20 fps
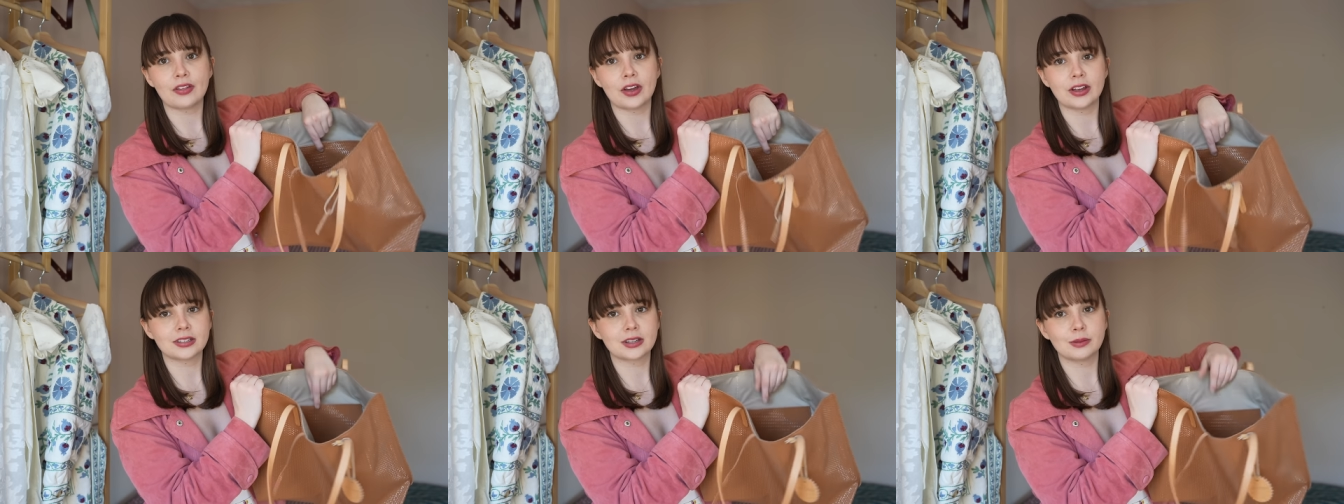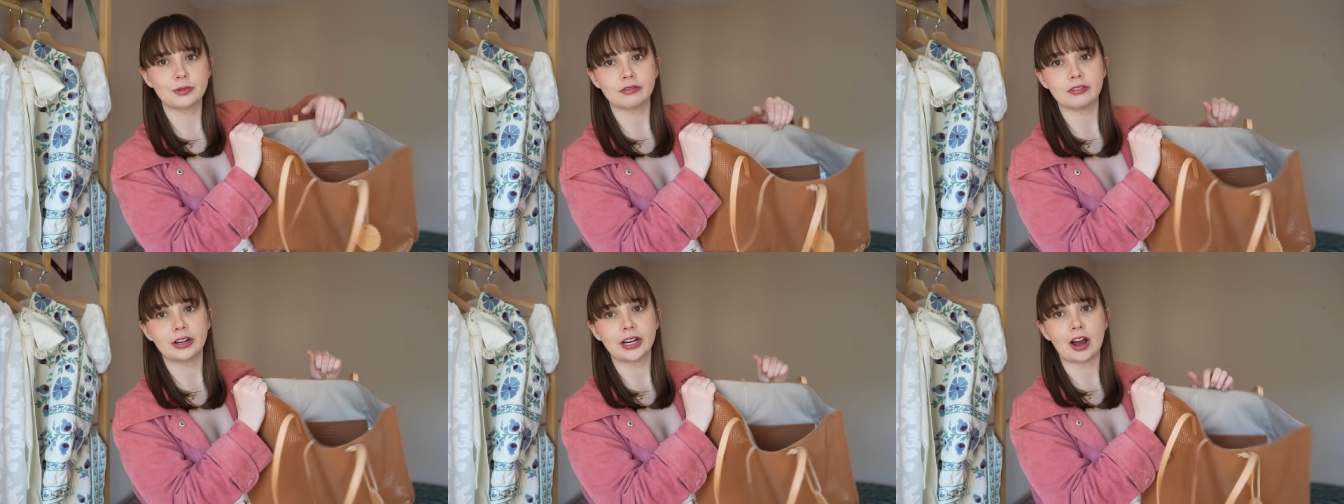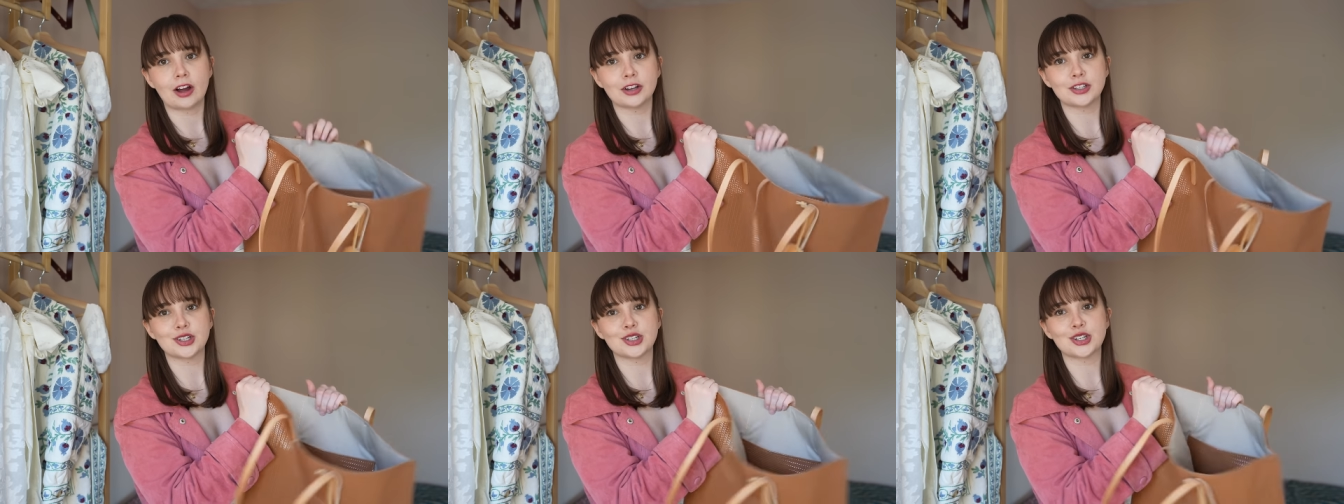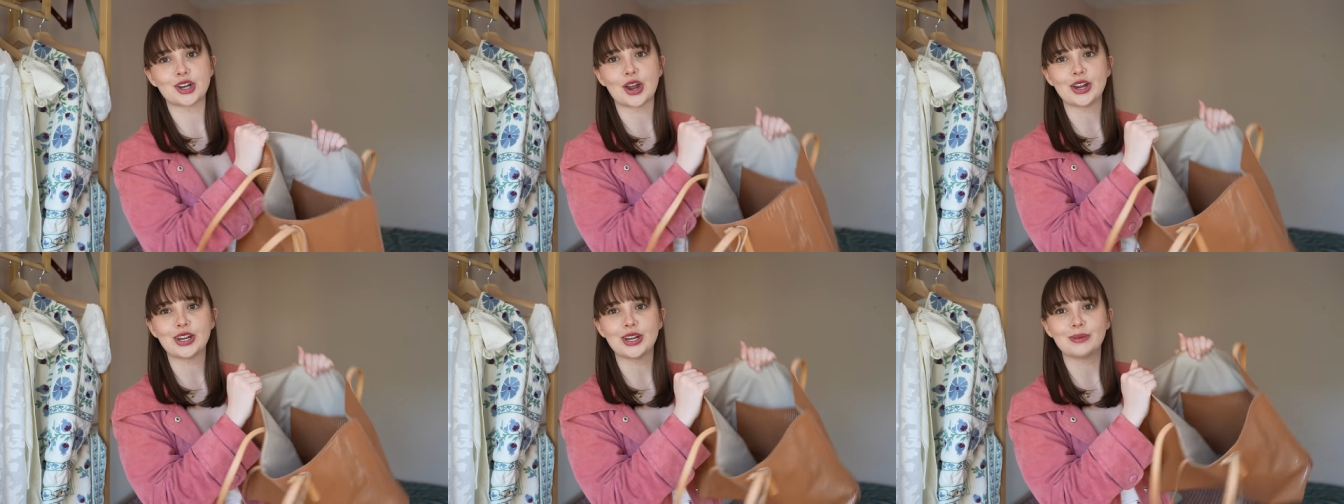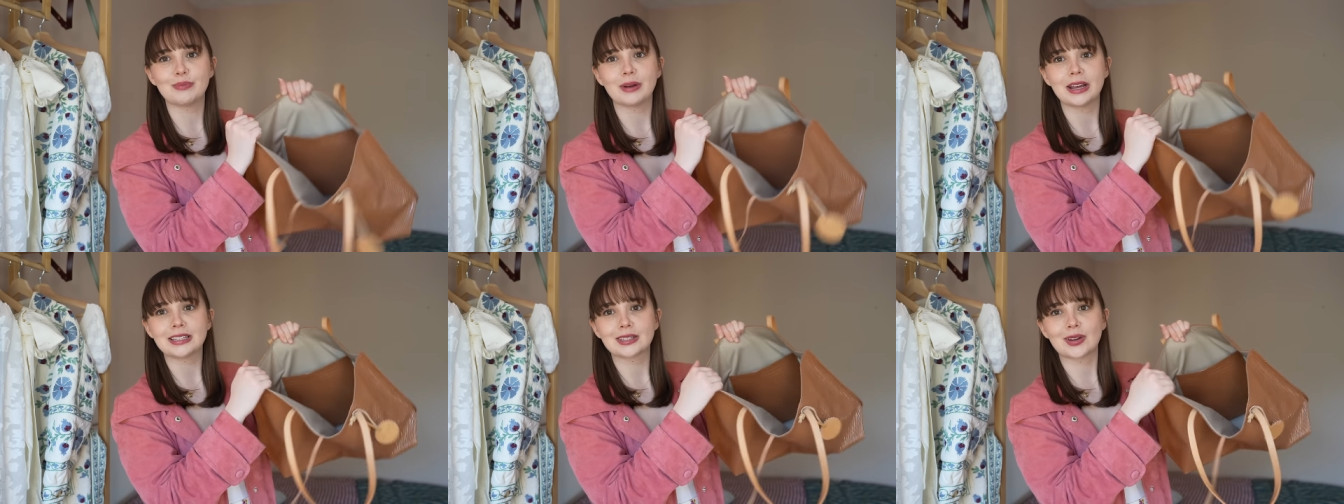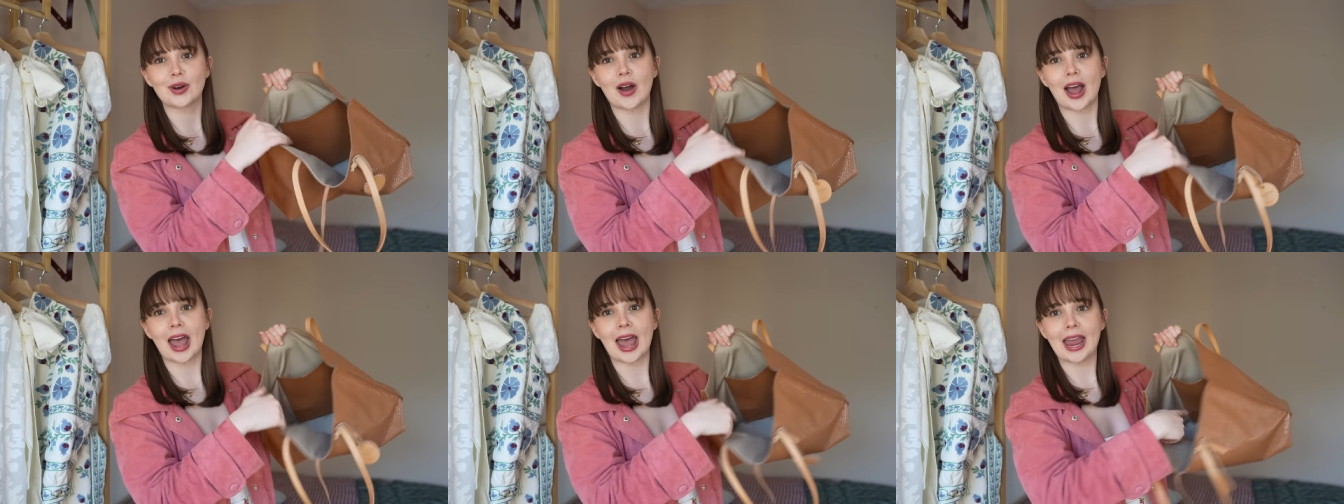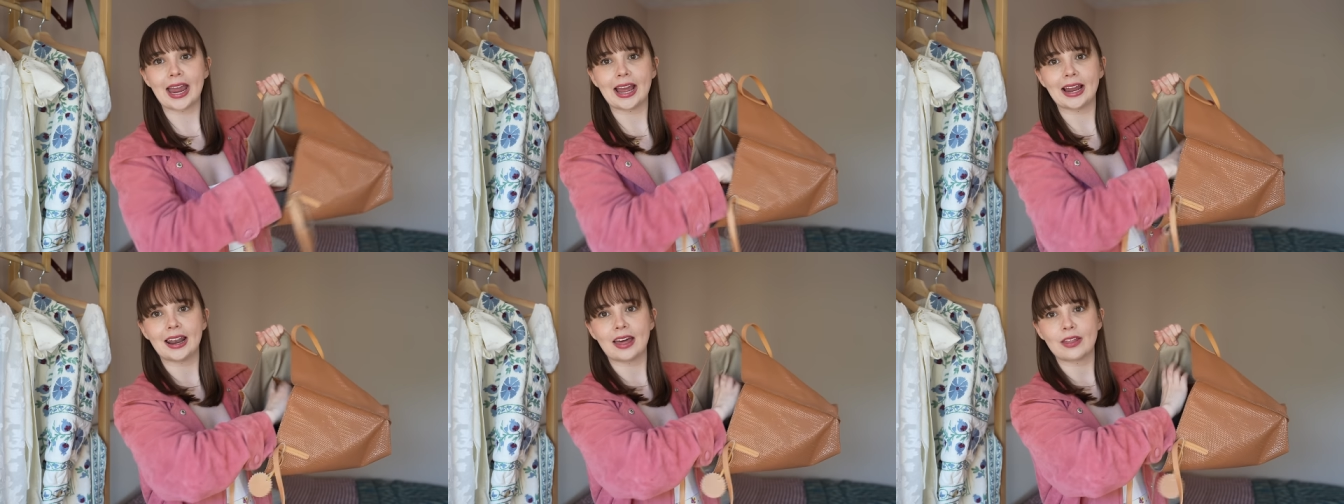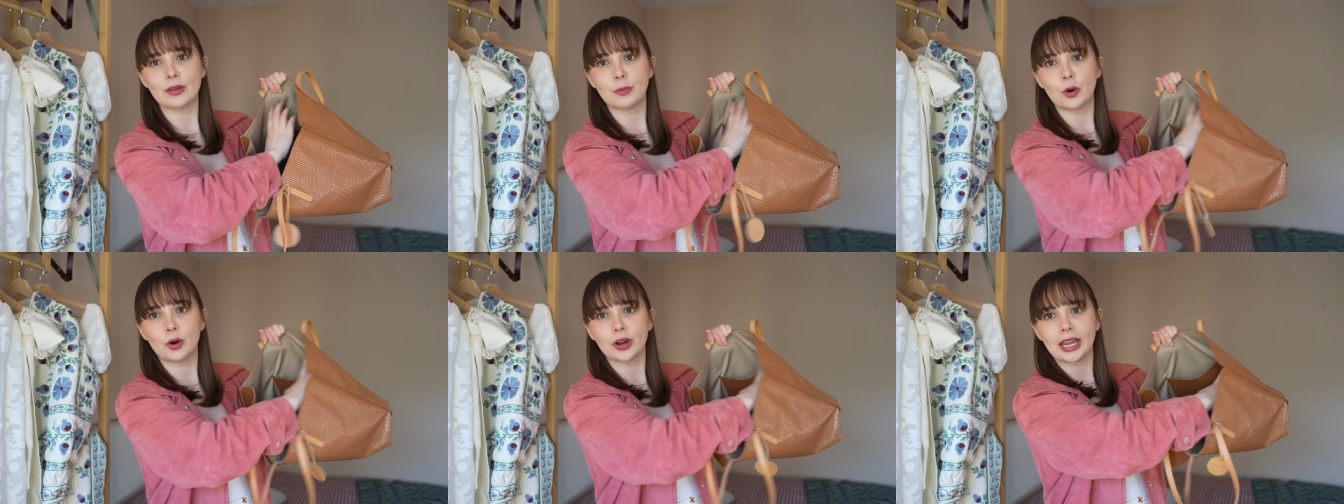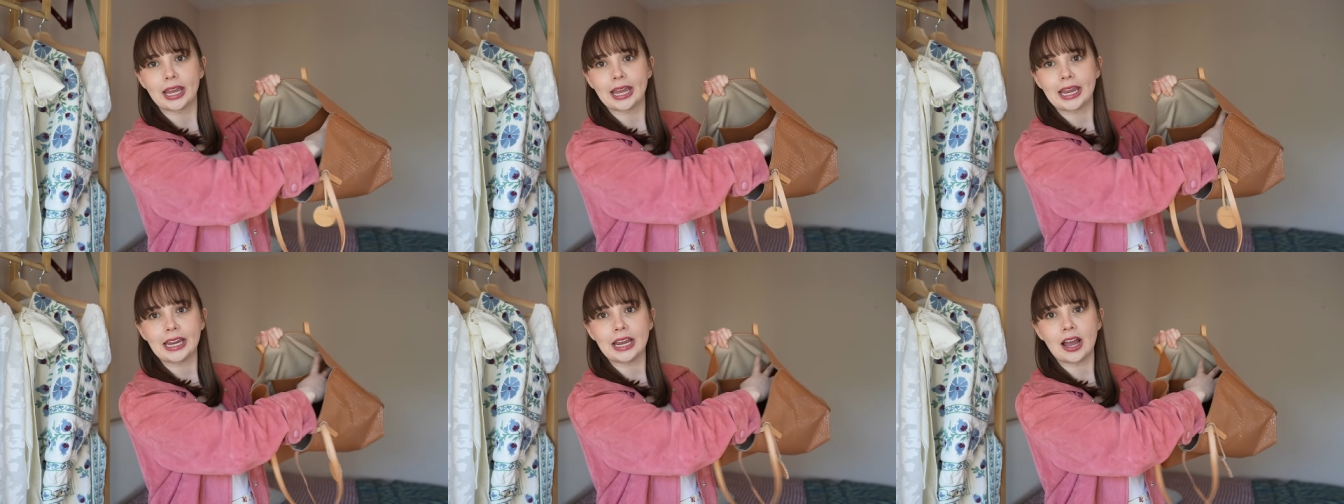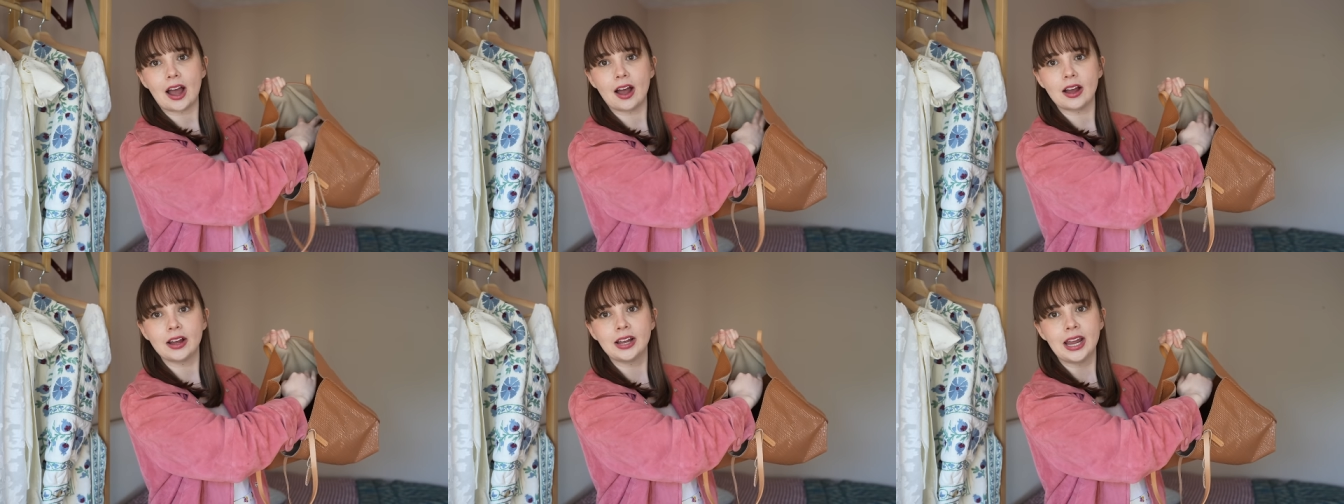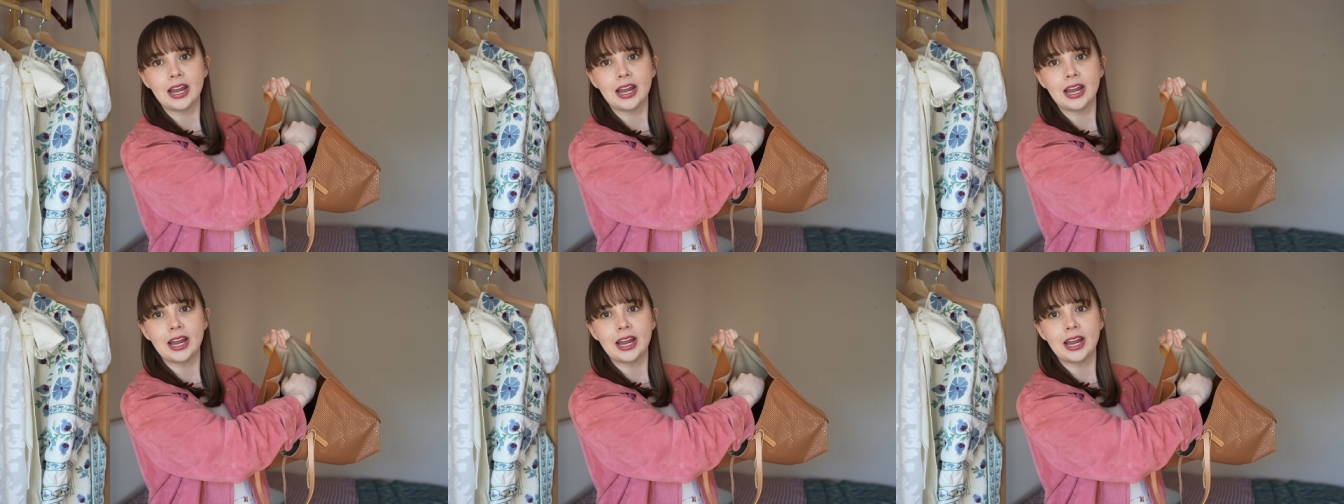It's going to be really hard to show you, but it's got a leather pocket here